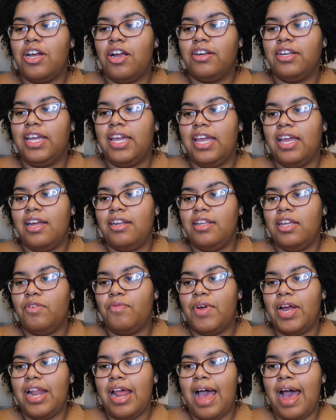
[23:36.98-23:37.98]
are candied
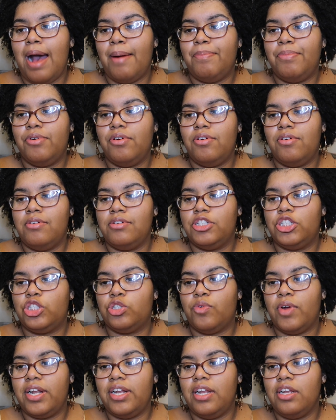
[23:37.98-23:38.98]
red apple,
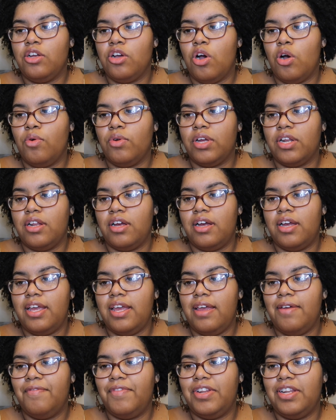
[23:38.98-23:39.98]
shredded coconut,
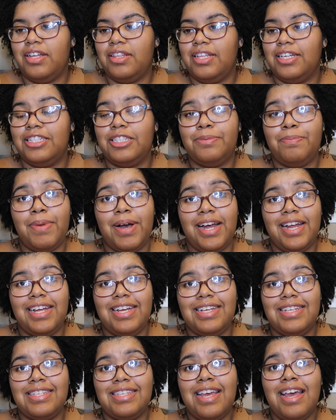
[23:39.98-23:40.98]
and vanilla
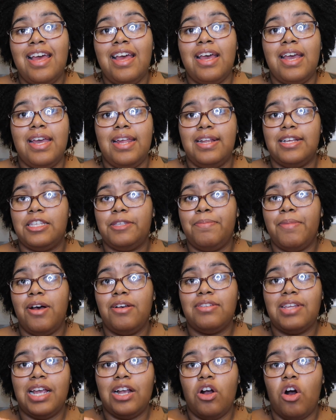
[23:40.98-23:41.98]
spice. And it
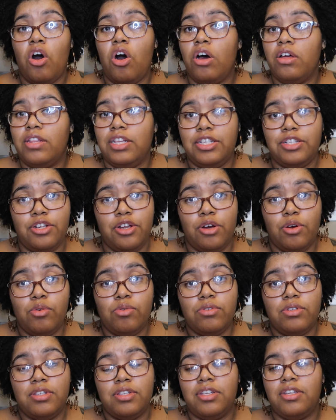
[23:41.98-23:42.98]
smells like all these
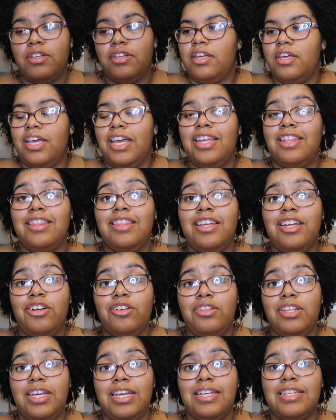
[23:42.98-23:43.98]
notes. It
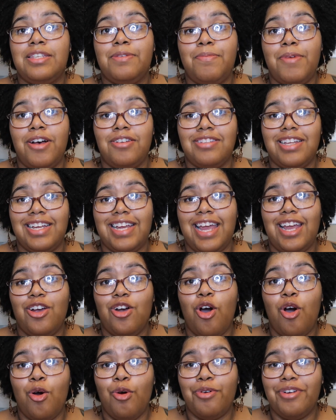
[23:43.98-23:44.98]
literally smells like a
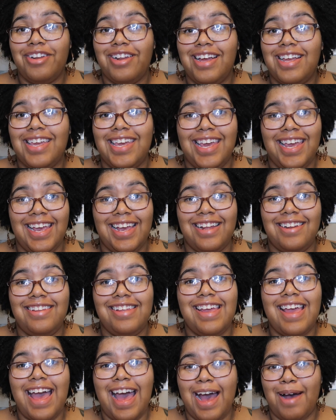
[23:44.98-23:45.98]
coconut
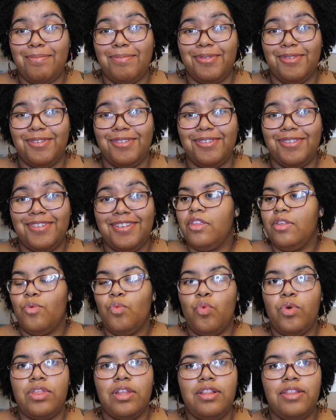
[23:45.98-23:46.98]
candy apple
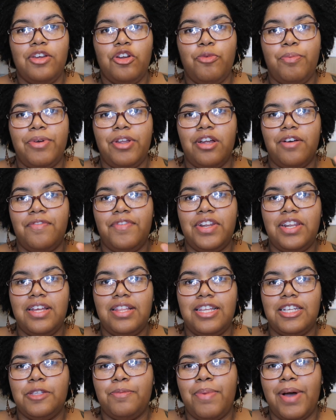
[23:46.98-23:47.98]
with a little bit of
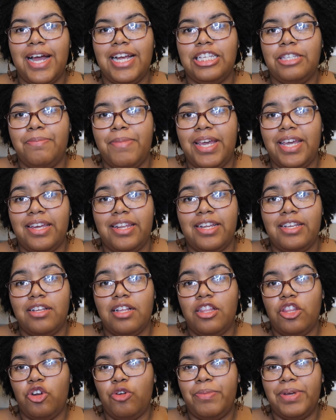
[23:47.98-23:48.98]
vanilla spice, making it
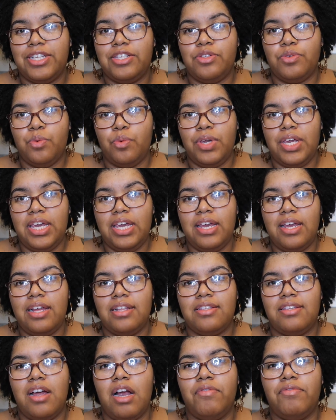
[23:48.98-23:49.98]
a little bit sweet.
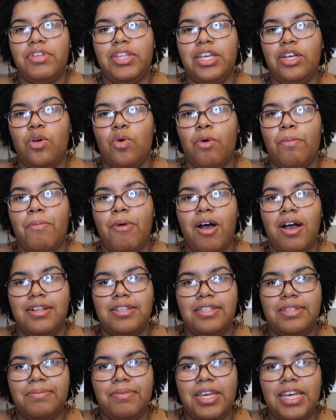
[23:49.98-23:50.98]
It's not really
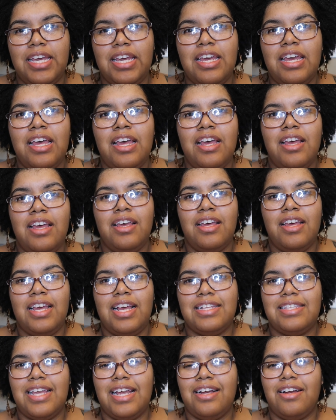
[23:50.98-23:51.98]
gourmand to me.
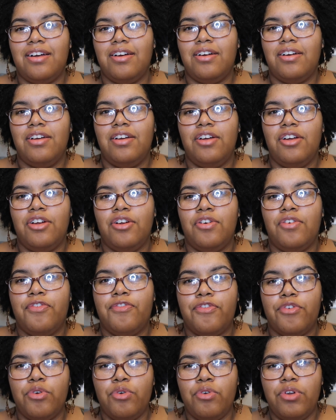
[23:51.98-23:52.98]
It's like a
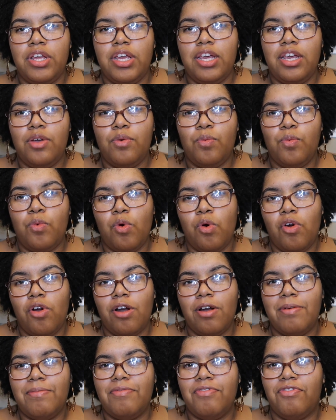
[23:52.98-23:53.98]
fruity,
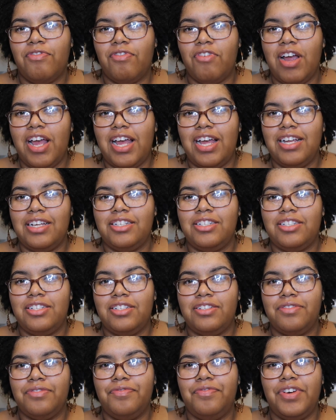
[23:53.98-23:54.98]
warm,
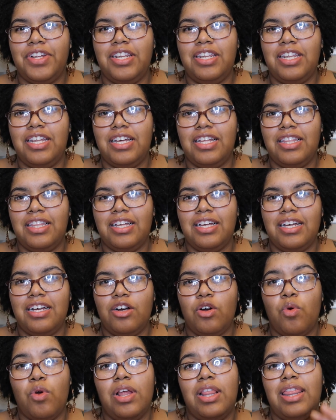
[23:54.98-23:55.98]
fresh
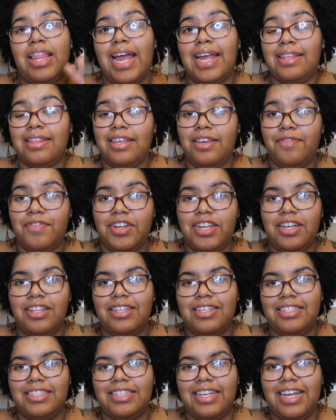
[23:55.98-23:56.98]
vanilla or lightly
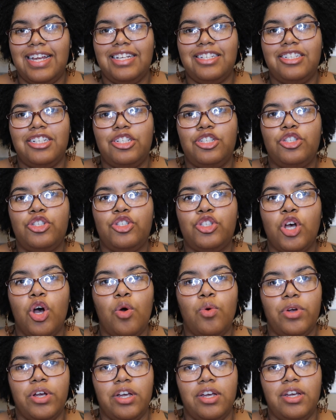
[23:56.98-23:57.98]
vanilla scent. It's just
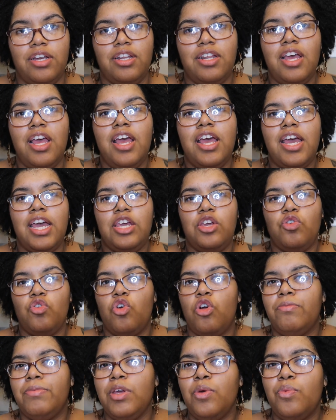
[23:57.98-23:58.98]
so good. And you
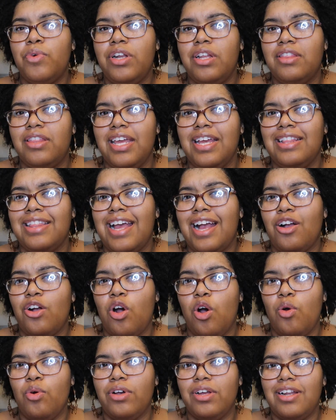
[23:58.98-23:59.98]
normally wouldn't think that
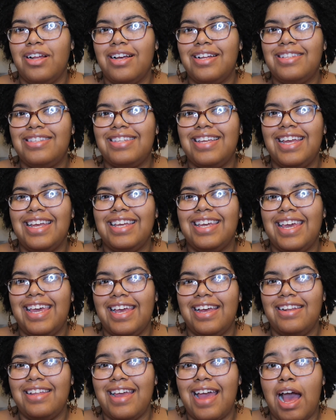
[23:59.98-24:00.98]
coconuts and
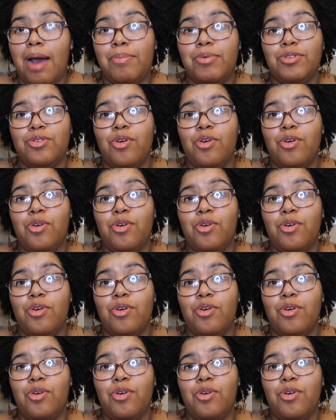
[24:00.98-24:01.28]
candy apples